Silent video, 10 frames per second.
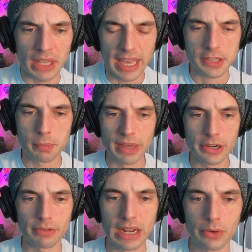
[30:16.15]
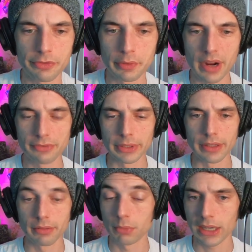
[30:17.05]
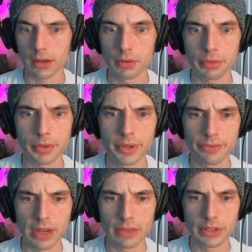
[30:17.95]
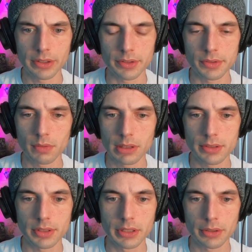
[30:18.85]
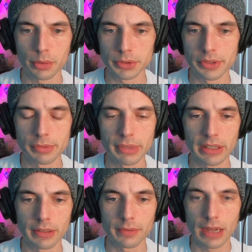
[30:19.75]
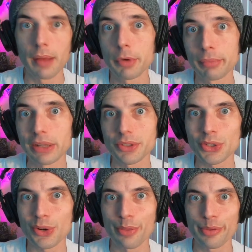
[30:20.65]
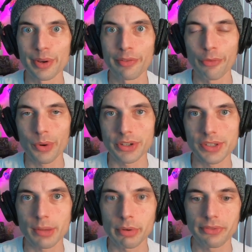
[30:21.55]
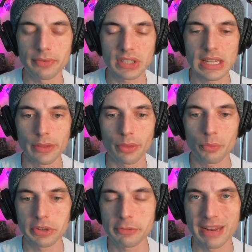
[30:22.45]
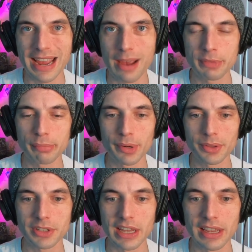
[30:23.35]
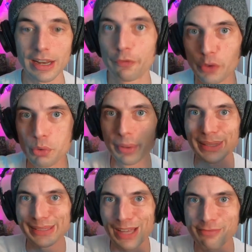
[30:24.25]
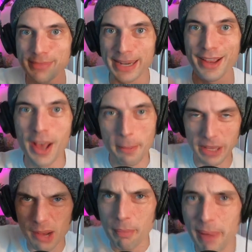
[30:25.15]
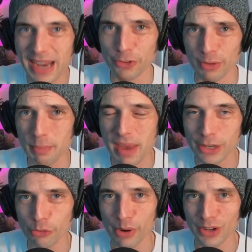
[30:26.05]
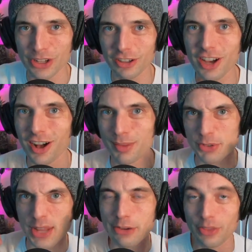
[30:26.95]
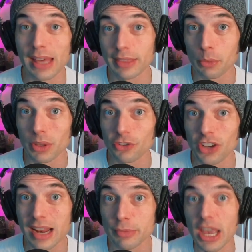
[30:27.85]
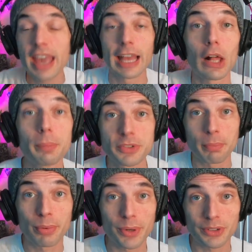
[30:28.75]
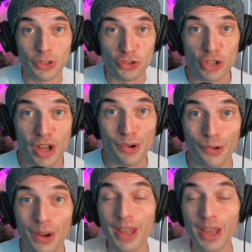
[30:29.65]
has been around for roughly, 35 years. Well, it's a year older than me. I'm about to turn 34, December 15th. Wish me a happy birthday. And if you really love me, become a patron at patreon.com/thatthingwithjames. Help support the show